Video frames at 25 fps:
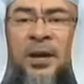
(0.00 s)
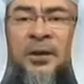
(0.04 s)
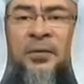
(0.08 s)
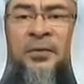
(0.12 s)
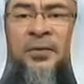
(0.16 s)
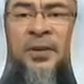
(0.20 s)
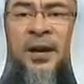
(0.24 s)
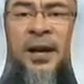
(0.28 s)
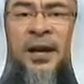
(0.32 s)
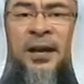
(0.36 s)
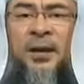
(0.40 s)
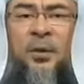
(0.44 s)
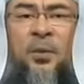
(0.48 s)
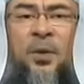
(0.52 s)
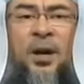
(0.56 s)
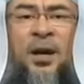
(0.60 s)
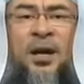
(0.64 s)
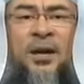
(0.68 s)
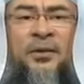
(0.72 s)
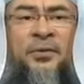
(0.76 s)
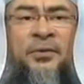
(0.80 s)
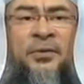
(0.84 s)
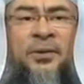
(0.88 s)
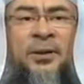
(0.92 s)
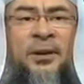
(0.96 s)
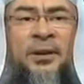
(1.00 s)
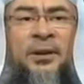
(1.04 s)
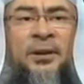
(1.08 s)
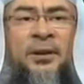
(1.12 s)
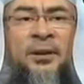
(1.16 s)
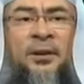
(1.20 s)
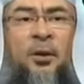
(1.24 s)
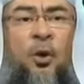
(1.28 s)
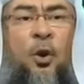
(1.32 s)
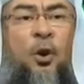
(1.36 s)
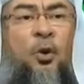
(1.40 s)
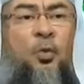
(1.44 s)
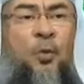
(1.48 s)
wife, and a wife
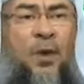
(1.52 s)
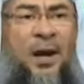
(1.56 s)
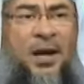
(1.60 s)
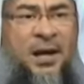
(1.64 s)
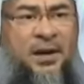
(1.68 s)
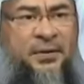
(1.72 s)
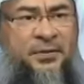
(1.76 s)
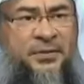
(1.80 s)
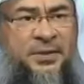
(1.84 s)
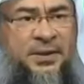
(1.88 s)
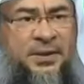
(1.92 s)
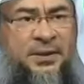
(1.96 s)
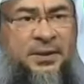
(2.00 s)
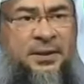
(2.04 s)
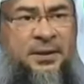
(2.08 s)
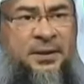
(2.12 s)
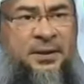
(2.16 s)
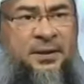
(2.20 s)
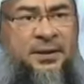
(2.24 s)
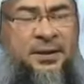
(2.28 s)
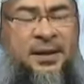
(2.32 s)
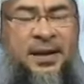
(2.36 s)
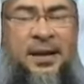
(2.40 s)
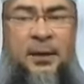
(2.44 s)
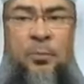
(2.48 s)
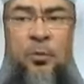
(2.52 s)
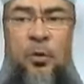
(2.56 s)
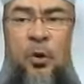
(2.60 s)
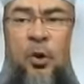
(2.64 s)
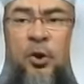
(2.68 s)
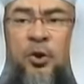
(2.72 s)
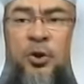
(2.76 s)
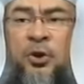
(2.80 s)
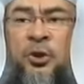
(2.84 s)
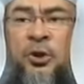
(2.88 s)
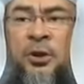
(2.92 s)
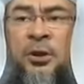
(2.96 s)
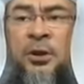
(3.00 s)
or wives can
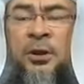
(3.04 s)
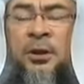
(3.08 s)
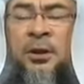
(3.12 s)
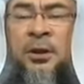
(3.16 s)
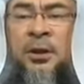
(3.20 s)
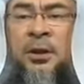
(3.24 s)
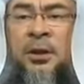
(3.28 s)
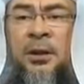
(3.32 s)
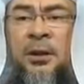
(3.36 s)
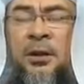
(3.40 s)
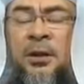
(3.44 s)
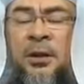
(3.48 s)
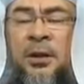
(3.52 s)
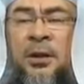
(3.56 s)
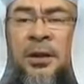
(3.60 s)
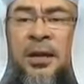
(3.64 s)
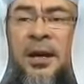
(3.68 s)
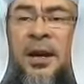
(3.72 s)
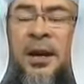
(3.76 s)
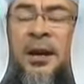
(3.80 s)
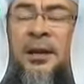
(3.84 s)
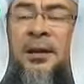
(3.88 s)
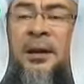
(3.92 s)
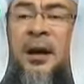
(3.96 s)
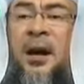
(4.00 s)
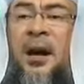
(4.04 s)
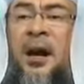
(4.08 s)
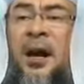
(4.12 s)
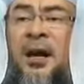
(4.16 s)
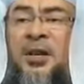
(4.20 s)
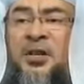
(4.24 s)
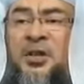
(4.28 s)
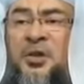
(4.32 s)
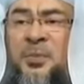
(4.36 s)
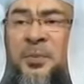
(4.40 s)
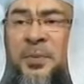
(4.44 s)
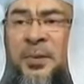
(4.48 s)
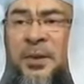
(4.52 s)
wash their
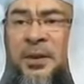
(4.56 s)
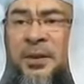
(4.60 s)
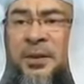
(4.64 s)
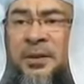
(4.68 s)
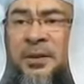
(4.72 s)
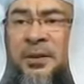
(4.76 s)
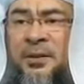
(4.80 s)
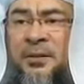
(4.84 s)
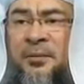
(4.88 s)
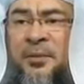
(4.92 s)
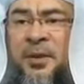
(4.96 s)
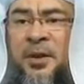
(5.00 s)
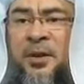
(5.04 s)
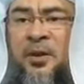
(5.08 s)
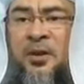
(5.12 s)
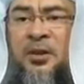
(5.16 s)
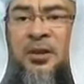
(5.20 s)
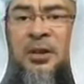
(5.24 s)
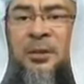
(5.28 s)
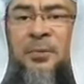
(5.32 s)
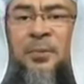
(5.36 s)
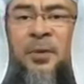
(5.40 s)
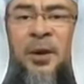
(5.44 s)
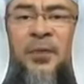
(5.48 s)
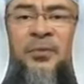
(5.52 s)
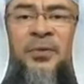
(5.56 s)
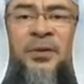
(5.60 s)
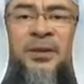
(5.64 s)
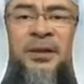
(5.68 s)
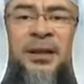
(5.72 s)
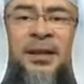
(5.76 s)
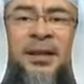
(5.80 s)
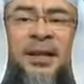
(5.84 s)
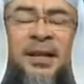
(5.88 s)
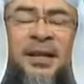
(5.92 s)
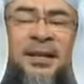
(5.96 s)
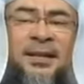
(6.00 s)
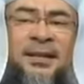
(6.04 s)
husband because the
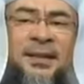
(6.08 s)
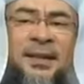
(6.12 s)
Prophet